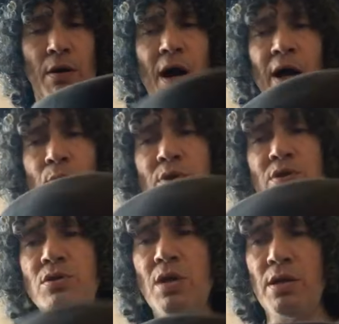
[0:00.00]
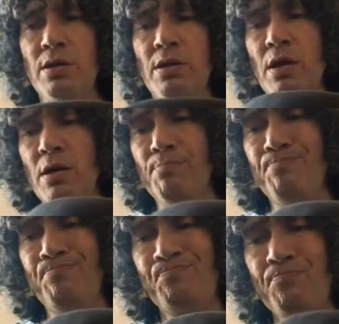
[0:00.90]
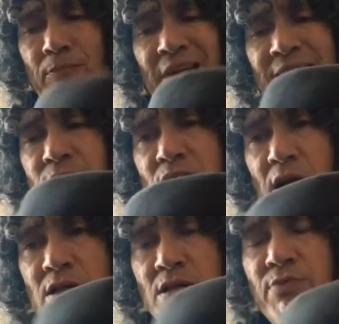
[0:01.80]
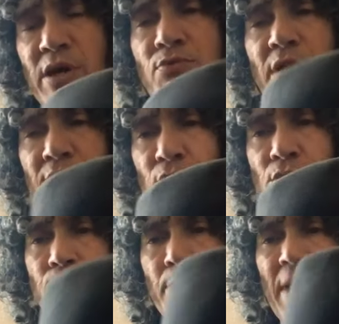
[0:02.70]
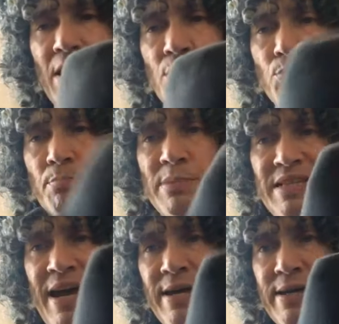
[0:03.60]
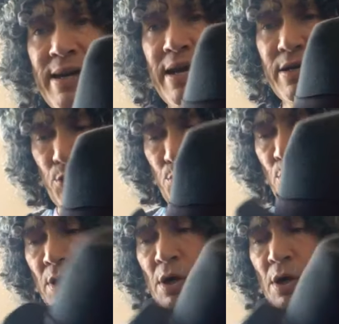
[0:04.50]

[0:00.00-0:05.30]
I would say, it's nice if you could find good Baku, B-A-K-U.